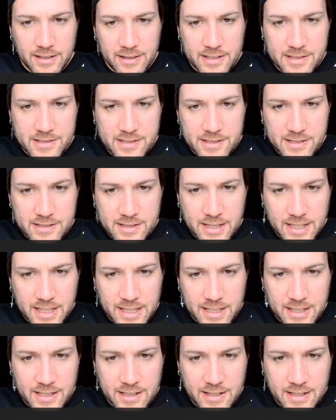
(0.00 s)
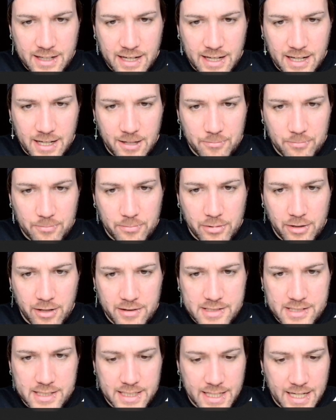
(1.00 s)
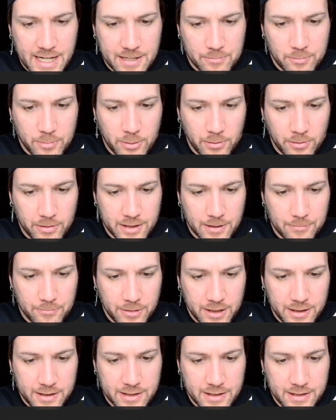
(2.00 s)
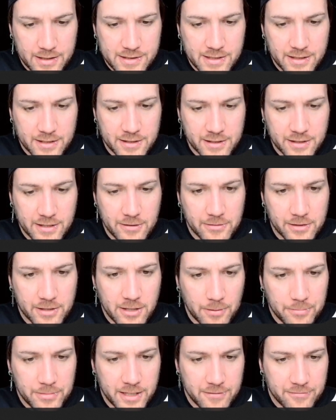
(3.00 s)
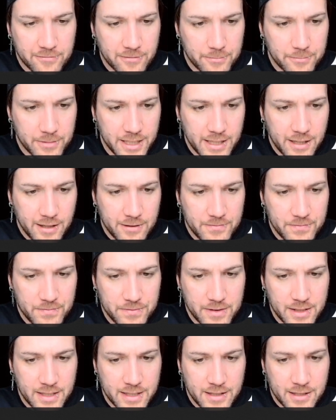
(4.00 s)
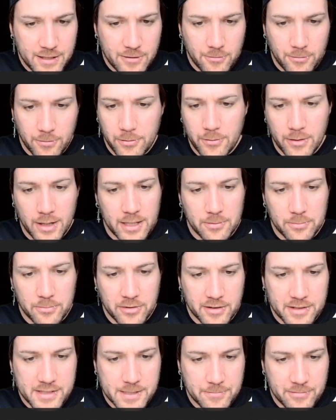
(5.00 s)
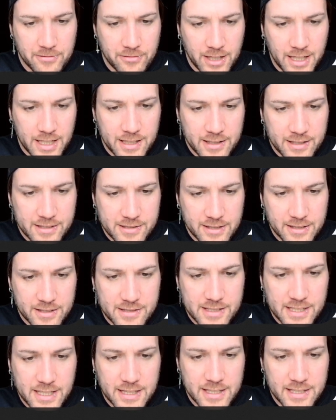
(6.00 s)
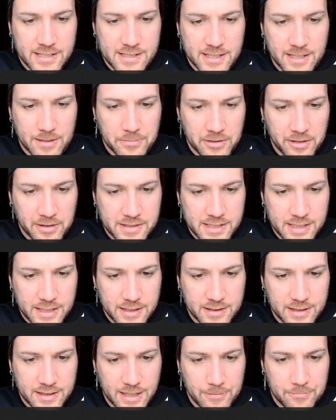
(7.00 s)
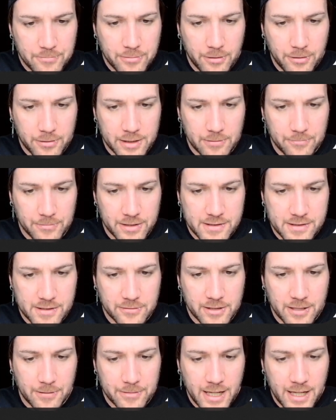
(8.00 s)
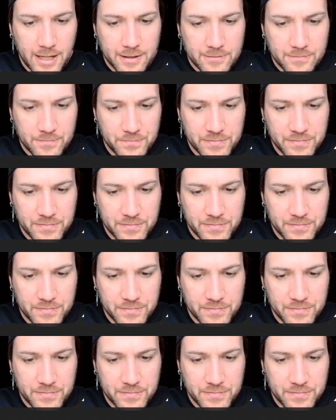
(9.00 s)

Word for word: this is the um, proxy and port number. So you're going to go and copy it from here or your other proxy provider, because you can see there's the proxy and port number. So you'll copy that.